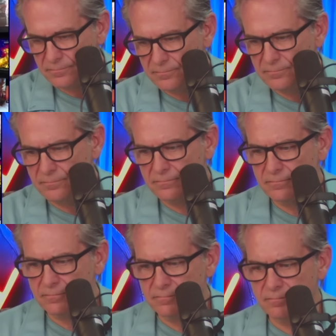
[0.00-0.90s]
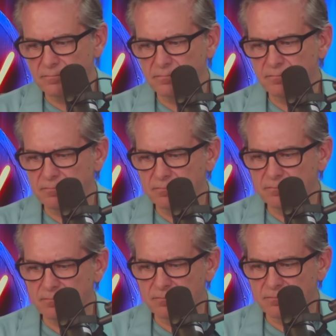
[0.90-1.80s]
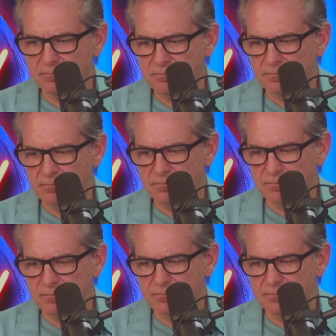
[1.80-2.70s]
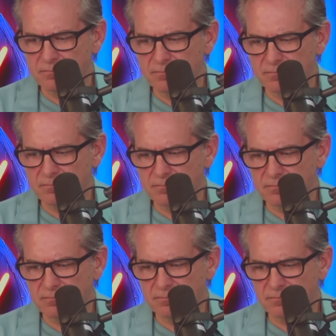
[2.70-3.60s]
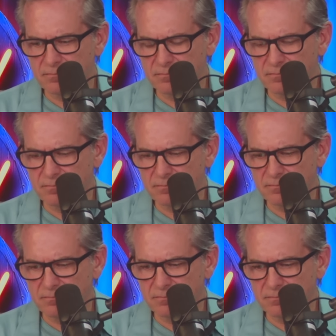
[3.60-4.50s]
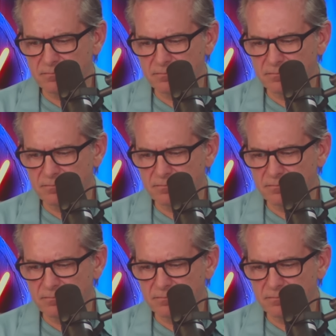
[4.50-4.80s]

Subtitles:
The person shown says nothing.